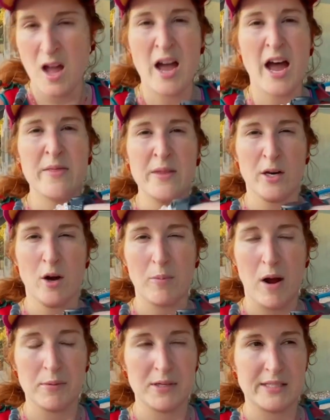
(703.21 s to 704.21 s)
And then I'll
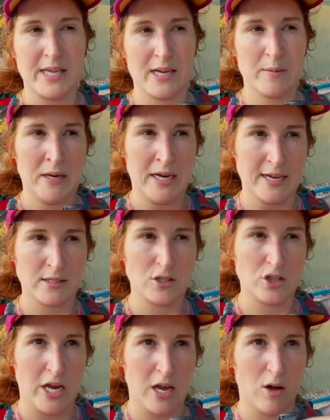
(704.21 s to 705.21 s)
probably take my next
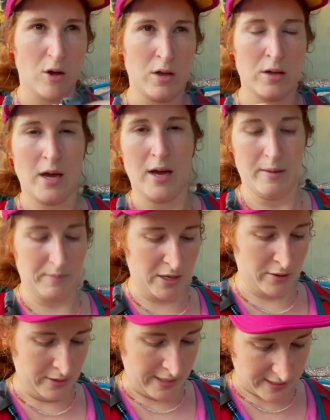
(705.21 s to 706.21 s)
gel here in
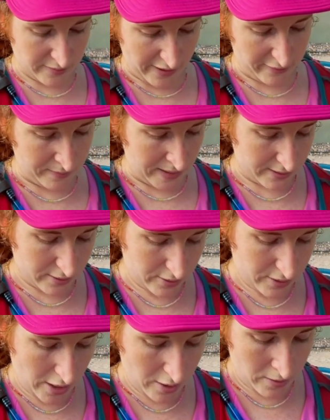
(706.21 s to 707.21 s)
the next 5 minutes or
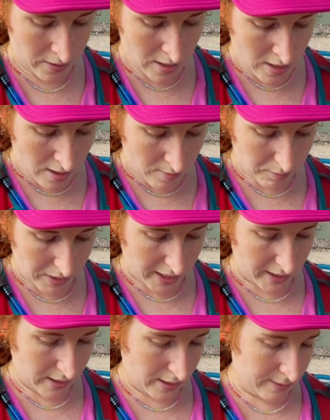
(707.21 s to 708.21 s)
so. But
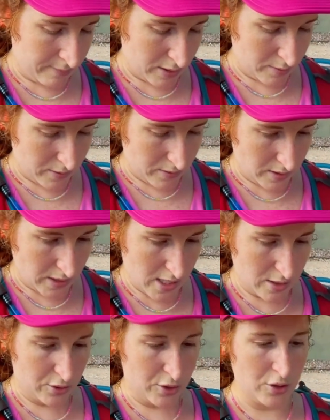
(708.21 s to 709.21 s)
I'm supposed to take
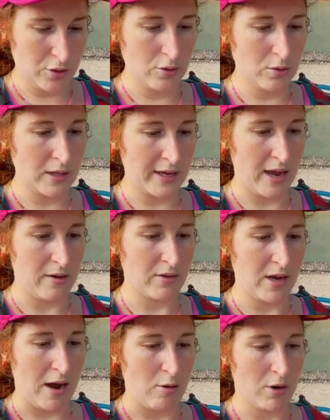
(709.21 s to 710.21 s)
2 like every
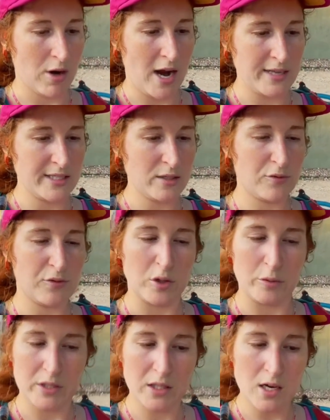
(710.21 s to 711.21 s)
hour. I did a
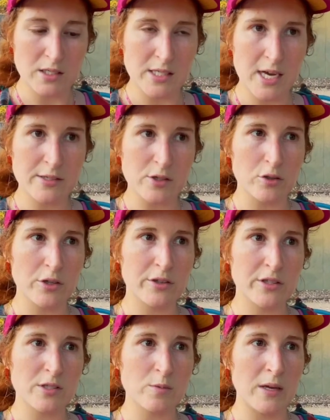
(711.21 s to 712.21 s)
fluid loss test earlier
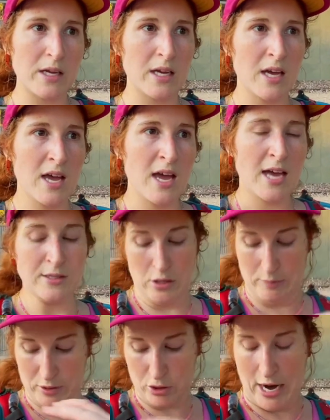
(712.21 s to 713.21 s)
this week, and so I've
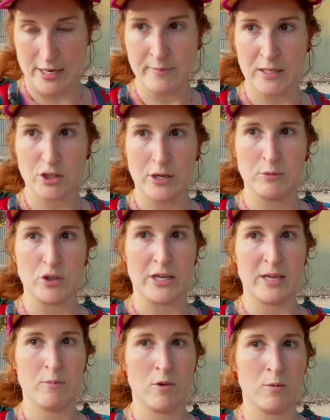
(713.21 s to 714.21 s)
been trying to make sure I'm
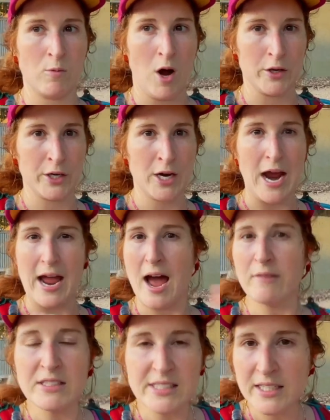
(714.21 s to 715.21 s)
drinking more water. I
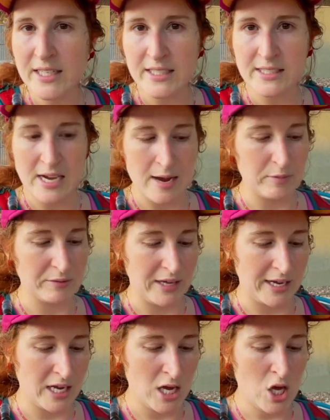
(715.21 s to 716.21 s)
haven't done any type of like
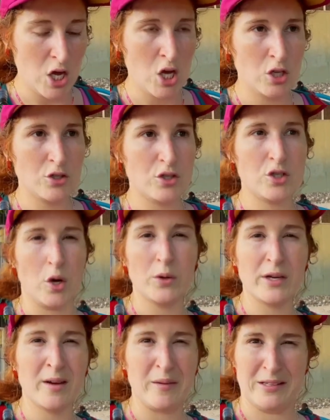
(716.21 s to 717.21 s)

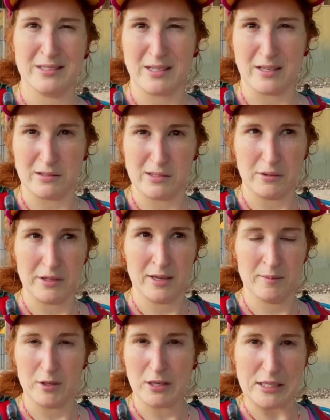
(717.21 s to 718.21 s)
sodium, I think it's like sodium
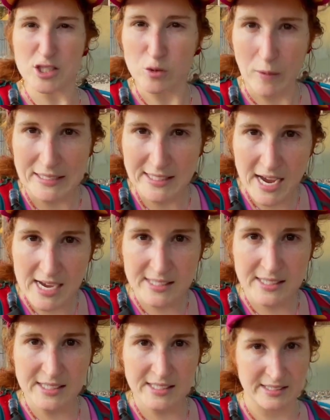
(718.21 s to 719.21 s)
or like sweat
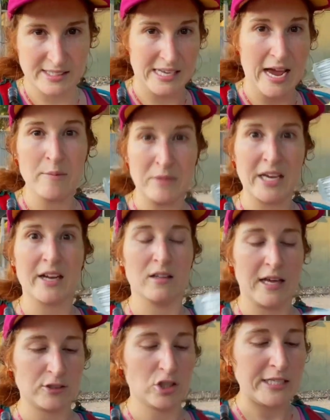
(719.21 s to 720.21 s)
test to see how many like
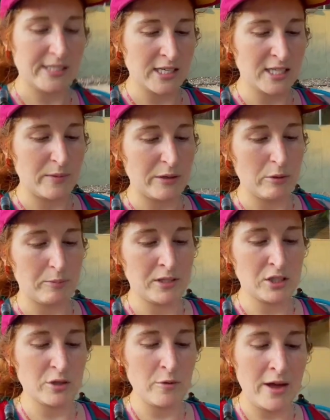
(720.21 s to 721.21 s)
electrolytes I need to be
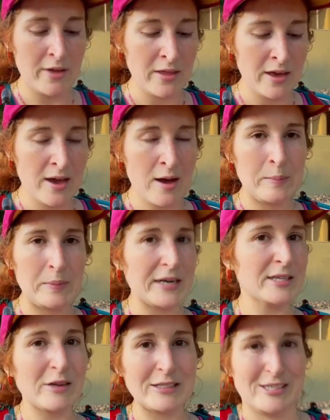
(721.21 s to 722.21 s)
replenishing with, but I
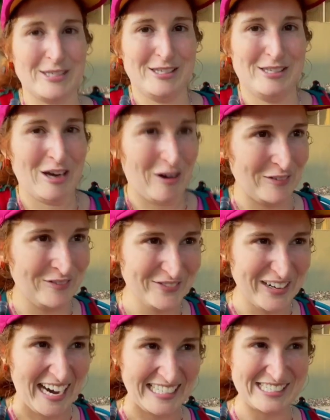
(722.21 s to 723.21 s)
sweat so
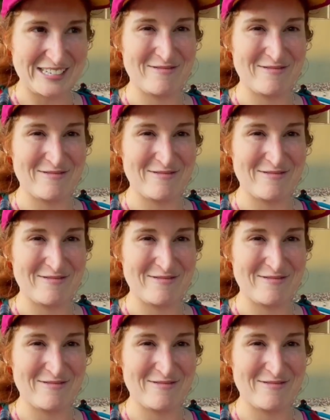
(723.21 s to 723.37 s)
much and I'm